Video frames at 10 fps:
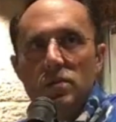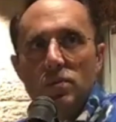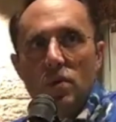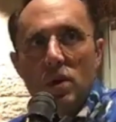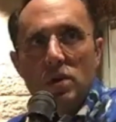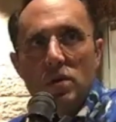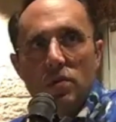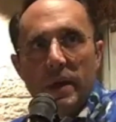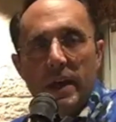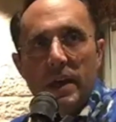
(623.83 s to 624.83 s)
work the
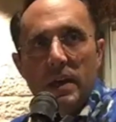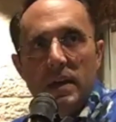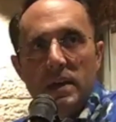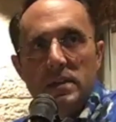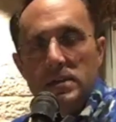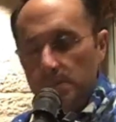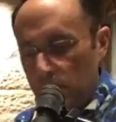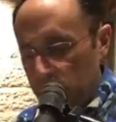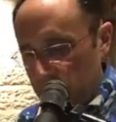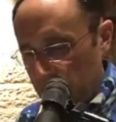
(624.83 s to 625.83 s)
way it's
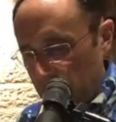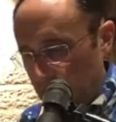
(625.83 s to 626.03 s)
supposed to.